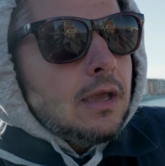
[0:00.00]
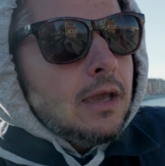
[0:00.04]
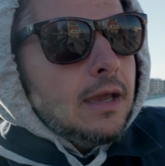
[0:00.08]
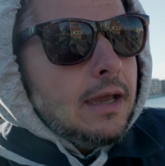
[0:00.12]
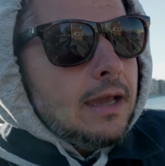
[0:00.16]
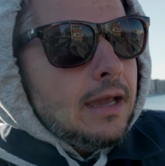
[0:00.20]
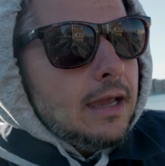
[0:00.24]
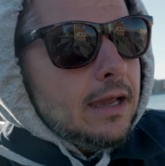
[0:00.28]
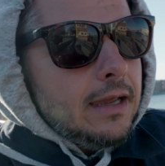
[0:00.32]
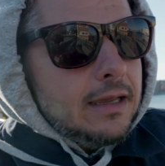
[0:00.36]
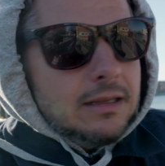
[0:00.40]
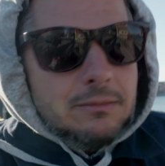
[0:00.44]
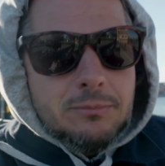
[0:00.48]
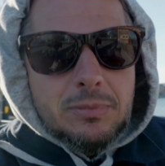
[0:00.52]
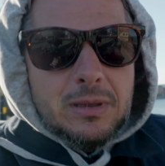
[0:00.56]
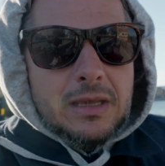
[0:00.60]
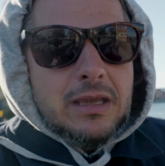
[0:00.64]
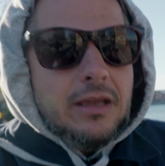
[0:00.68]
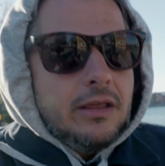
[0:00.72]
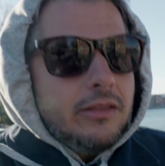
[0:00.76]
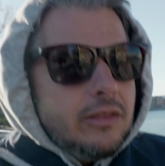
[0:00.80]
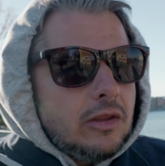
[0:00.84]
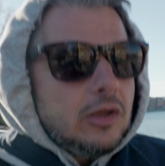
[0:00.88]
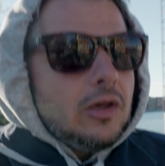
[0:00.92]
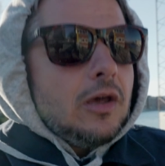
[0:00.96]
it
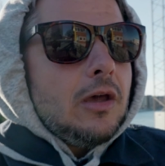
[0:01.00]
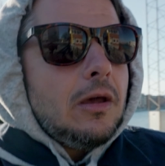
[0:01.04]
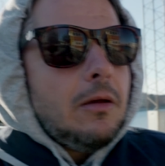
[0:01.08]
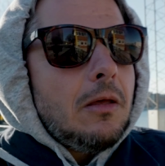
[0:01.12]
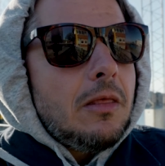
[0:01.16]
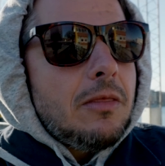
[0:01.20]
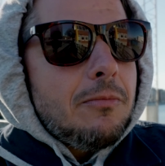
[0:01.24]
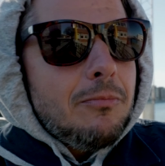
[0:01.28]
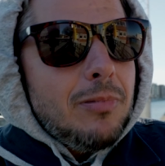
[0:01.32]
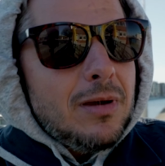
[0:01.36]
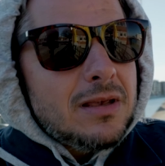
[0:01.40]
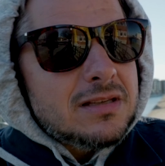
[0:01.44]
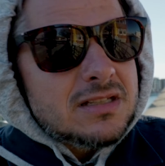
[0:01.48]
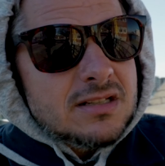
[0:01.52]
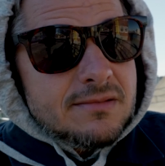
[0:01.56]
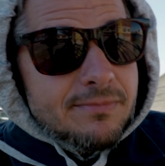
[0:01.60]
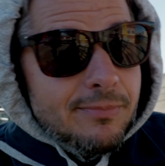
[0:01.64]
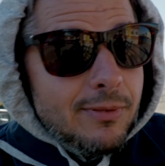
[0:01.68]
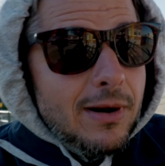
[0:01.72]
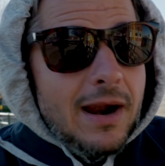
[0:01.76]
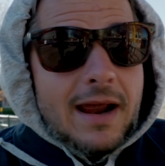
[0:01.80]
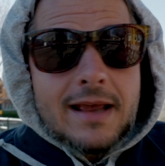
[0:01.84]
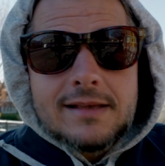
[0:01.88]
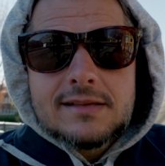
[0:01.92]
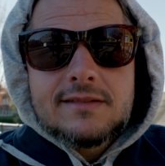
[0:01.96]
being the best
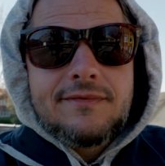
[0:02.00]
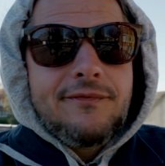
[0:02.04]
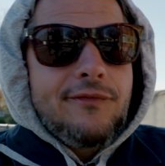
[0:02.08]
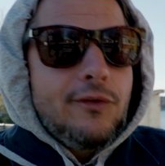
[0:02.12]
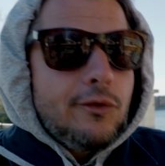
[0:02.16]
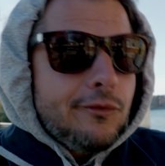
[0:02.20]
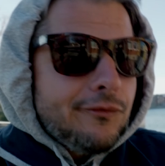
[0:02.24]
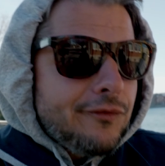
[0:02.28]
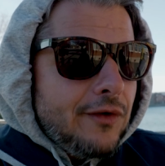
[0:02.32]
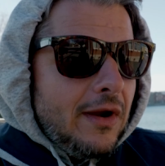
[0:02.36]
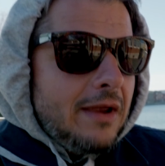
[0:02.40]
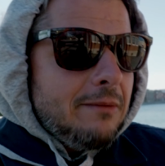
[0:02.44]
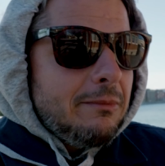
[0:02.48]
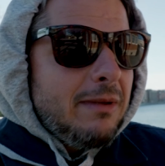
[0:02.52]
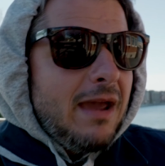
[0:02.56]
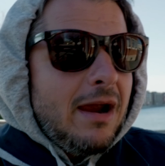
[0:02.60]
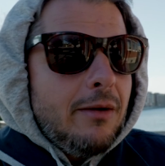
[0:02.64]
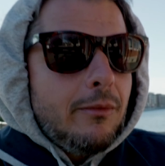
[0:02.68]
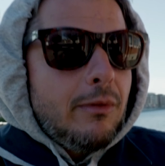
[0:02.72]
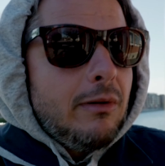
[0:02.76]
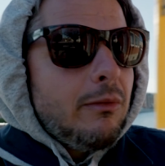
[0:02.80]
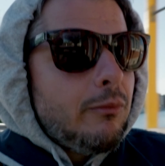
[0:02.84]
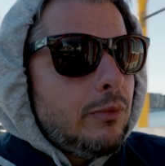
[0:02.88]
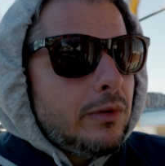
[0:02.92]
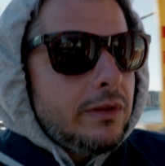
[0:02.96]
priced full frame
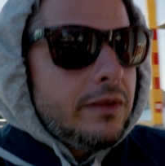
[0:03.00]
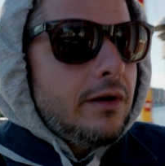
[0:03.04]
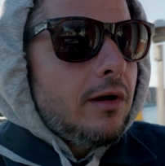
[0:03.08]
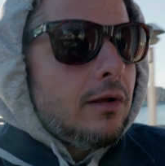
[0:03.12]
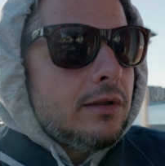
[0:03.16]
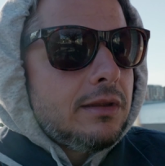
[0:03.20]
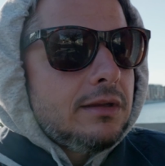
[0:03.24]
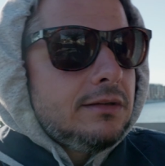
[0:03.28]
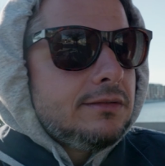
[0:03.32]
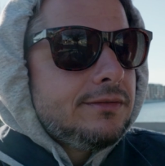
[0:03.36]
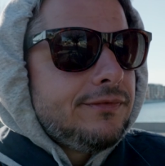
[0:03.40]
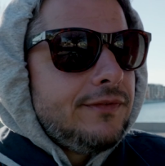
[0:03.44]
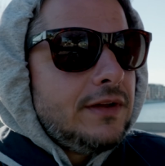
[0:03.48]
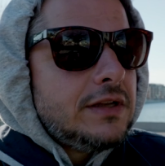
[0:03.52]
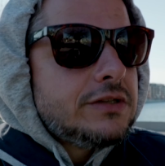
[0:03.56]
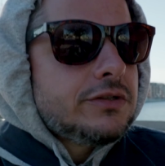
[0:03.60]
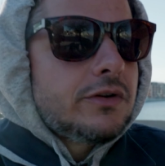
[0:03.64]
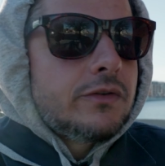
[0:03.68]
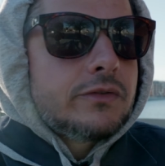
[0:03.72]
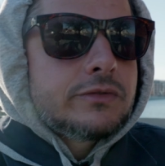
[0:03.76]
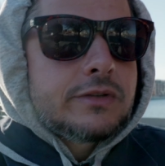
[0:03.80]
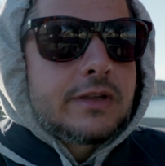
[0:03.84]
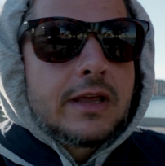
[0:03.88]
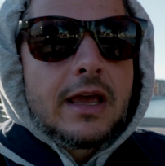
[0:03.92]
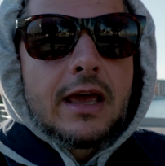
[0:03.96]
camera with all these
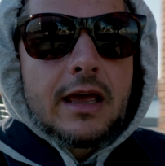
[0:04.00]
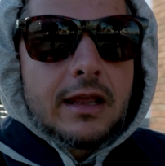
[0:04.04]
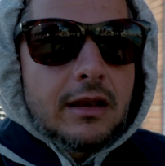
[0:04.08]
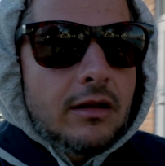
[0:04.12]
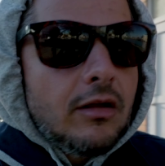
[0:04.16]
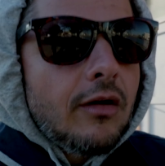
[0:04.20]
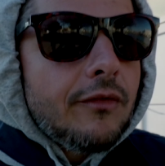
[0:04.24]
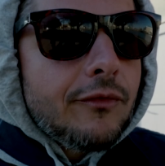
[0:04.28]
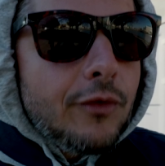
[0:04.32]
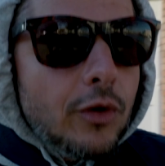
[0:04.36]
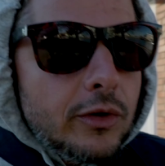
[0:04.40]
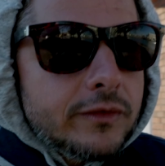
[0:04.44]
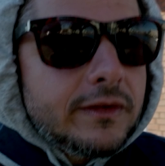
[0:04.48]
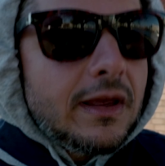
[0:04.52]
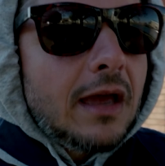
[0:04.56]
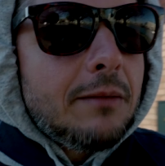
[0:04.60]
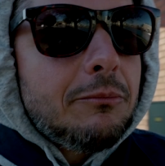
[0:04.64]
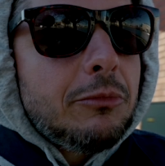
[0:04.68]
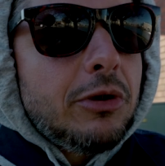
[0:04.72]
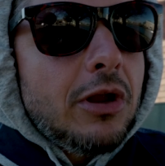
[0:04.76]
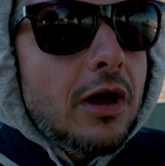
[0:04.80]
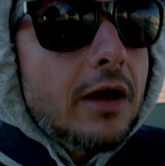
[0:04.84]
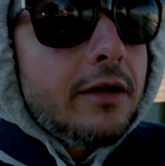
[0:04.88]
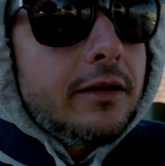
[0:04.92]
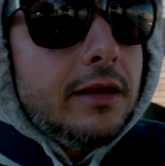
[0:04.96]
features. And of course I'm
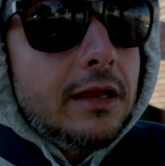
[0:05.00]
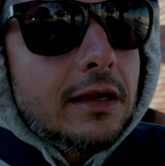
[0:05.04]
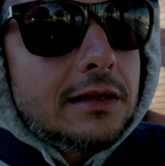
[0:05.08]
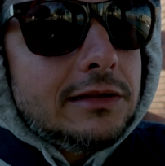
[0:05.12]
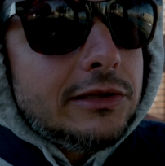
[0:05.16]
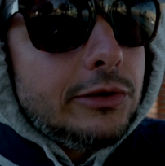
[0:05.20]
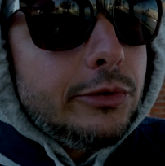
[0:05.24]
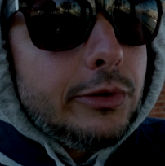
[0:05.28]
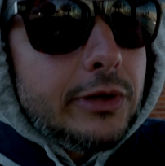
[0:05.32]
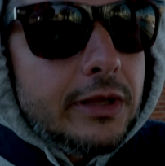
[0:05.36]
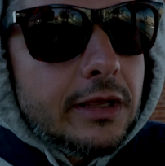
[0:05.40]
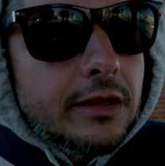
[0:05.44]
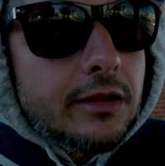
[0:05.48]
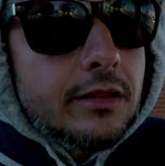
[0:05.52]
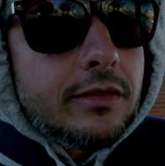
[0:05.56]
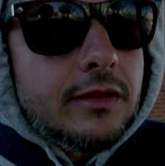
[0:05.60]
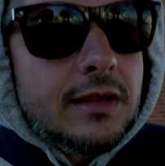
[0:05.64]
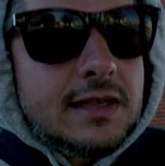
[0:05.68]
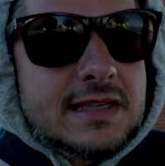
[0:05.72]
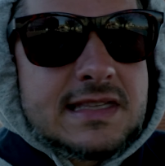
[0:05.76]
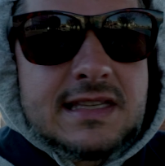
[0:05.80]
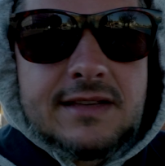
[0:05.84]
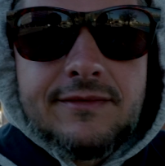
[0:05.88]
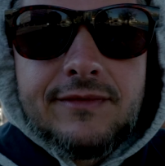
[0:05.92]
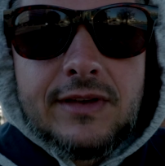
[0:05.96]
not including the
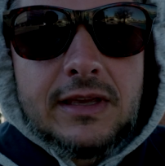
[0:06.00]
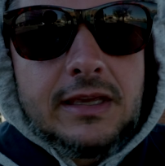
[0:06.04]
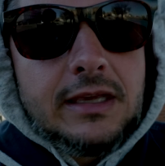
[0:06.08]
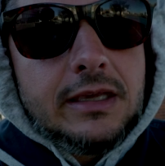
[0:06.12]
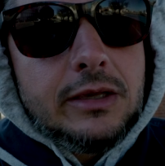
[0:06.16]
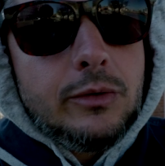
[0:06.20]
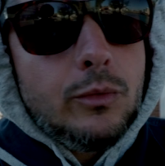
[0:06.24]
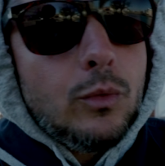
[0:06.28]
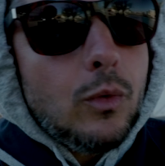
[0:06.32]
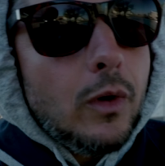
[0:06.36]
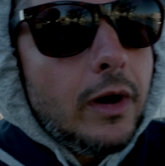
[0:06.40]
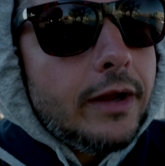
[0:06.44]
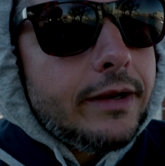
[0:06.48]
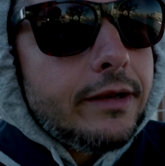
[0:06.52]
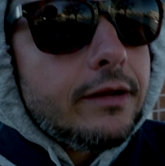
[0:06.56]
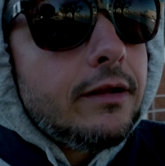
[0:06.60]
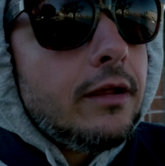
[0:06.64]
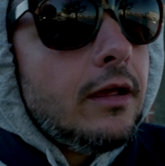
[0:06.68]
ZV-E1.